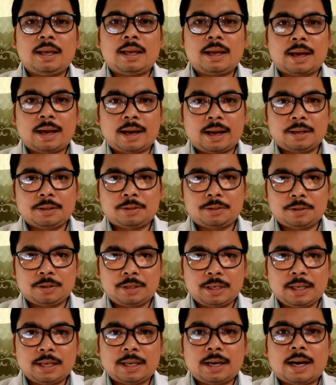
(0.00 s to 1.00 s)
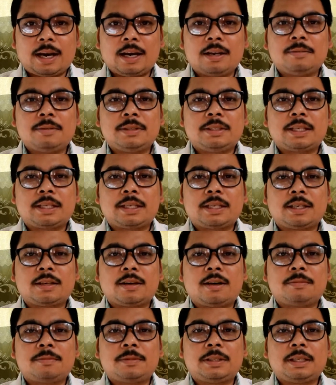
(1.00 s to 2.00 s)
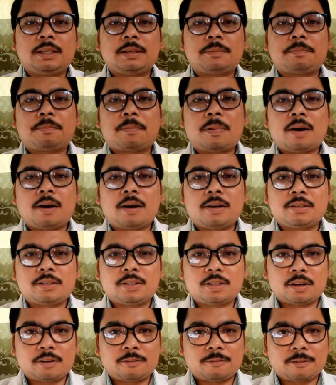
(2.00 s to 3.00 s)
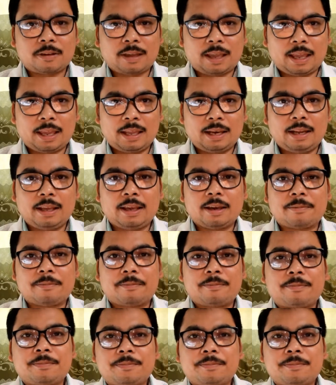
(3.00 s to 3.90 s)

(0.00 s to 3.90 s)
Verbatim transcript: and today I will be taking up the parts of ilium.